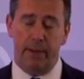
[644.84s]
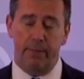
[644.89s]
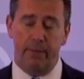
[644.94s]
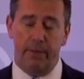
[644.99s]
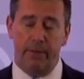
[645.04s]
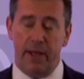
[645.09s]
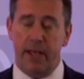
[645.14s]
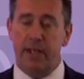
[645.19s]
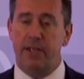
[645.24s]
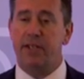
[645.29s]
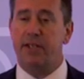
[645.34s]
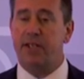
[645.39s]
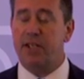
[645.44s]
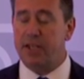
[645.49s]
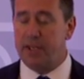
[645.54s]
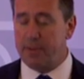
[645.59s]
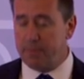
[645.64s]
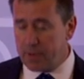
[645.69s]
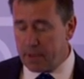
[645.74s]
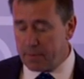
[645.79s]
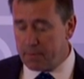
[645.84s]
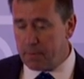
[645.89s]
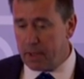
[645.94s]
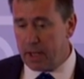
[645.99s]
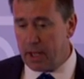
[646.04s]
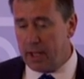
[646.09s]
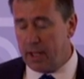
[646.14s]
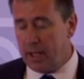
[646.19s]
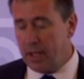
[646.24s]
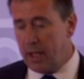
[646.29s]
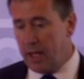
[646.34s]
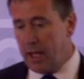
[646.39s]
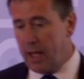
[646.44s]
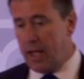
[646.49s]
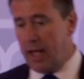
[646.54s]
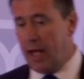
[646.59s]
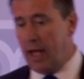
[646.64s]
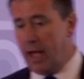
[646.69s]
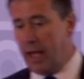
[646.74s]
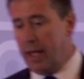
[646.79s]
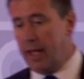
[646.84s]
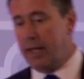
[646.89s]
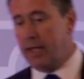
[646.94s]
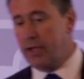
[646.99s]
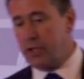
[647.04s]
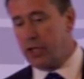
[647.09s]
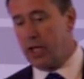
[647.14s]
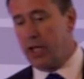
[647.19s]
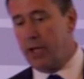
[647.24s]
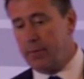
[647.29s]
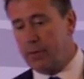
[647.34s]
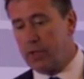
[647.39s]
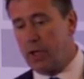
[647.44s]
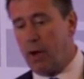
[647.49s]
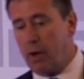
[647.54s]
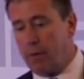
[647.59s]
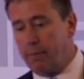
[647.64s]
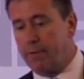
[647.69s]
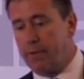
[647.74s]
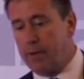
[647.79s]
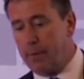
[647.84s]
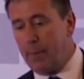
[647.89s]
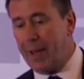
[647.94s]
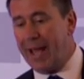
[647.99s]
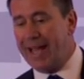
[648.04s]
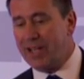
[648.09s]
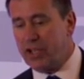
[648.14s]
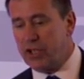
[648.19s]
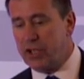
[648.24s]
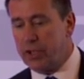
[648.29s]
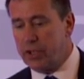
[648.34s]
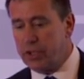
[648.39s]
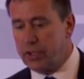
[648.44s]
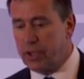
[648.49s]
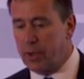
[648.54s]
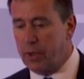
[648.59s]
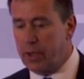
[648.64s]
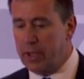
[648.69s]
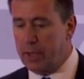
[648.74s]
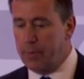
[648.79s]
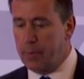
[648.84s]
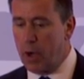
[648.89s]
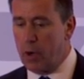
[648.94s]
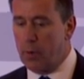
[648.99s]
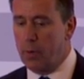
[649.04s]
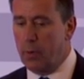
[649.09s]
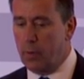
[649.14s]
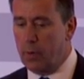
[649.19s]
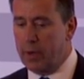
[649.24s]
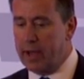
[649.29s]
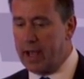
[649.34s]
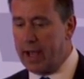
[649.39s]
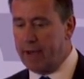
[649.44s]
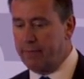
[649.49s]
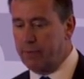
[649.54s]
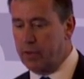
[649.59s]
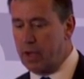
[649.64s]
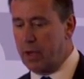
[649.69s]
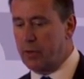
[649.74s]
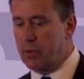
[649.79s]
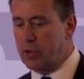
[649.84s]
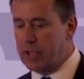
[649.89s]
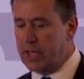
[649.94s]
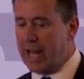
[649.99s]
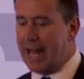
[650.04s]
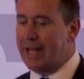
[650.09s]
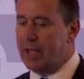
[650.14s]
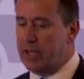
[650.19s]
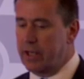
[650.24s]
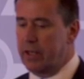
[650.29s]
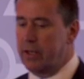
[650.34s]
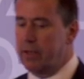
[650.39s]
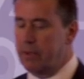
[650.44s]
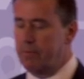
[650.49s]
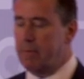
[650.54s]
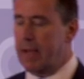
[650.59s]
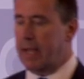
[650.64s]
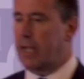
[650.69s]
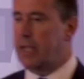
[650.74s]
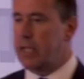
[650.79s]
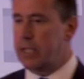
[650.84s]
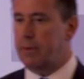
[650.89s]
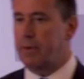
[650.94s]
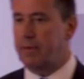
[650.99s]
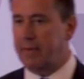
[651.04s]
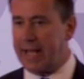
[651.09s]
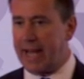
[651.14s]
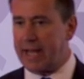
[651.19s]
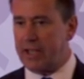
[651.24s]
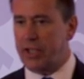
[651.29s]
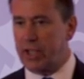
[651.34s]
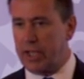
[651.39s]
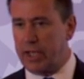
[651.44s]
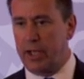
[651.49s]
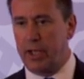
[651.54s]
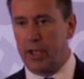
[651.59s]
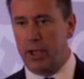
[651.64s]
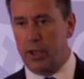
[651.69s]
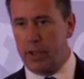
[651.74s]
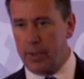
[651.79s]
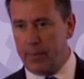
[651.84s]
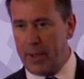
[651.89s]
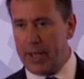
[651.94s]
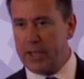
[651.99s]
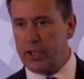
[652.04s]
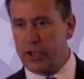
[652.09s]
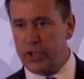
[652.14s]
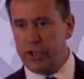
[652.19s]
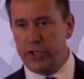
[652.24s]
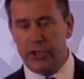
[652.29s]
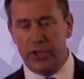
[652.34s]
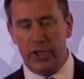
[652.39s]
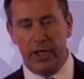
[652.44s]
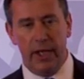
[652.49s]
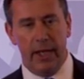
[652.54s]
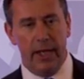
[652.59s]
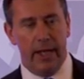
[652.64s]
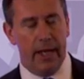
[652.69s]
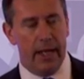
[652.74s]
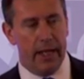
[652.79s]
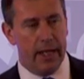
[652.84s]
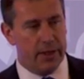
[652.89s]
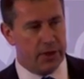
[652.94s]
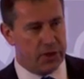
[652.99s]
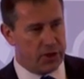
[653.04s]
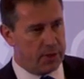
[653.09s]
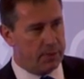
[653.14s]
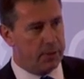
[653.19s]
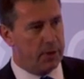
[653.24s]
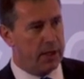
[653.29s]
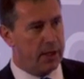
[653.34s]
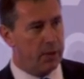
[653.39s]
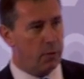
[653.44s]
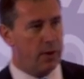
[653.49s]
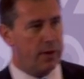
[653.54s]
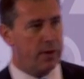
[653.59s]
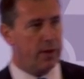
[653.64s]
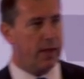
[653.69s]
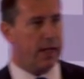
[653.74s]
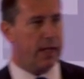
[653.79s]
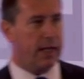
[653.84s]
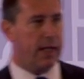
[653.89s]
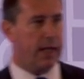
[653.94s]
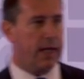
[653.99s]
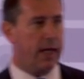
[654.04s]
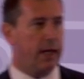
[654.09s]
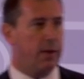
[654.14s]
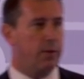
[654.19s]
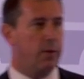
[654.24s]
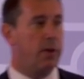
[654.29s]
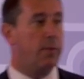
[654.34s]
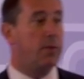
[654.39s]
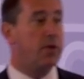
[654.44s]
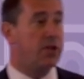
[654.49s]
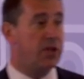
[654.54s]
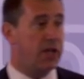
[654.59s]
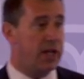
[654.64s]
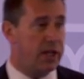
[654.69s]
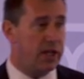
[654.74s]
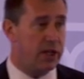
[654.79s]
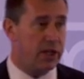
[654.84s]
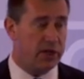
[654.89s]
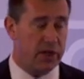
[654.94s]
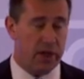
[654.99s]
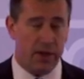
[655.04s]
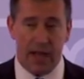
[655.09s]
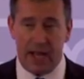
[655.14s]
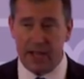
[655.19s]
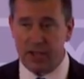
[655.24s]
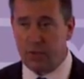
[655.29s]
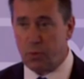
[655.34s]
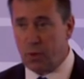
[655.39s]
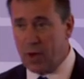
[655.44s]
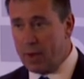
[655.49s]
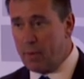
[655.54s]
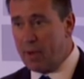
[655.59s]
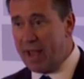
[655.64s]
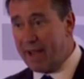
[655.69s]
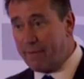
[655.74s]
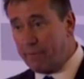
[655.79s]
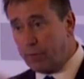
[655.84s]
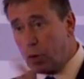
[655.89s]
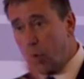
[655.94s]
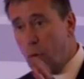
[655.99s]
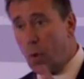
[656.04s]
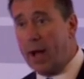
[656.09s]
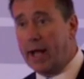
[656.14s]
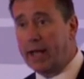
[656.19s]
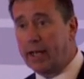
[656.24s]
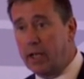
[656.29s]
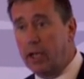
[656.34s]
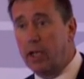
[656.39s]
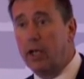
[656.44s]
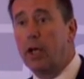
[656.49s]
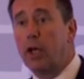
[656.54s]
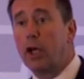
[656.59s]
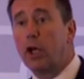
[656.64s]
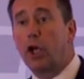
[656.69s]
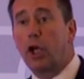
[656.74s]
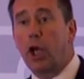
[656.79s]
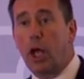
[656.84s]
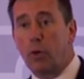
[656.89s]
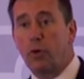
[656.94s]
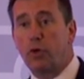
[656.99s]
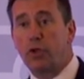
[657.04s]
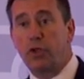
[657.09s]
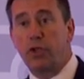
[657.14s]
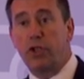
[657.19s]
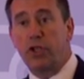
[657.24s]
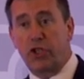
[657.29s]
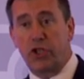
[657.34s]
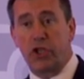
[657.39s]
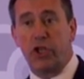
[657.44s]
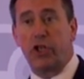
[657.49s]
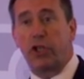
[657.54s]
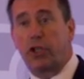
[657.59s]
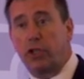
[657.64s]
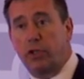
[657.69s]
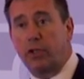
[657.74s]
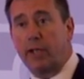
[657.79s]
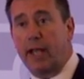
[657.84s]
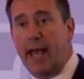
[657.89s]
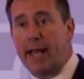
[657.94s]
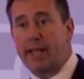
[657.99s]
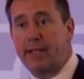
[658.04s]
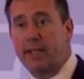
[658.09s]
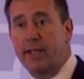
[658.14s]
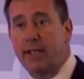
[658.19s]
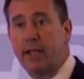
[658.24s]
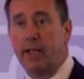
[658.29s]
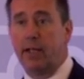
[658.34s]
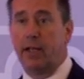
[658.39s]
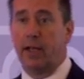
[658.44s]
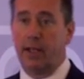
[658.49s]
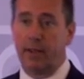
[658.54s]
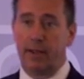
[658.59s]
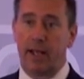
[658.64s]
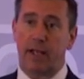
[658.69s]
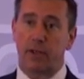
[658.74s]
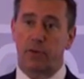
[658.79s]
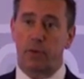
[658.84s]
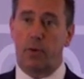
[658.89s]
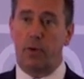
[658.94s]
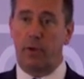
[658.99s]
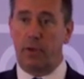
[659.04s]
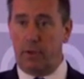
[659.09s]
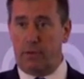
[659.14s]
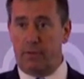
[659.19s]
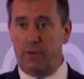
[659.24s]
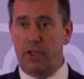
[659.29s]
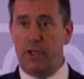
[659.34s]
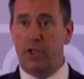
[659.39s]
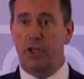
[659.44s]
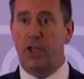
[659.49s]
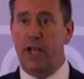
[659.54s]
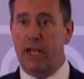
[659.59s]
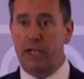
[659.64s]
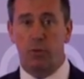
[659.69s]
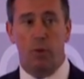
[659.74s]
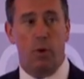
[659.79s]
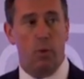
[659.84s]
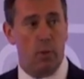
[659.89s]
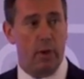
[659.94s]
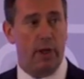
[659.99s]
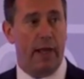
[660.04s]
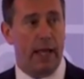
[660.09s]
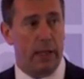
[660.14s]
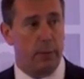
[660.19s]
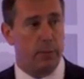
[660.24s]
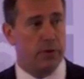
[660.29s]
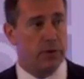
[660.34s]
theatre system number in terms of the patient. So at the moment, we have no standard mechanism of catching the patient, and similarly with the procedure. So that's where we haven't quite closed the circle yet, and that's what obviously GS1 will help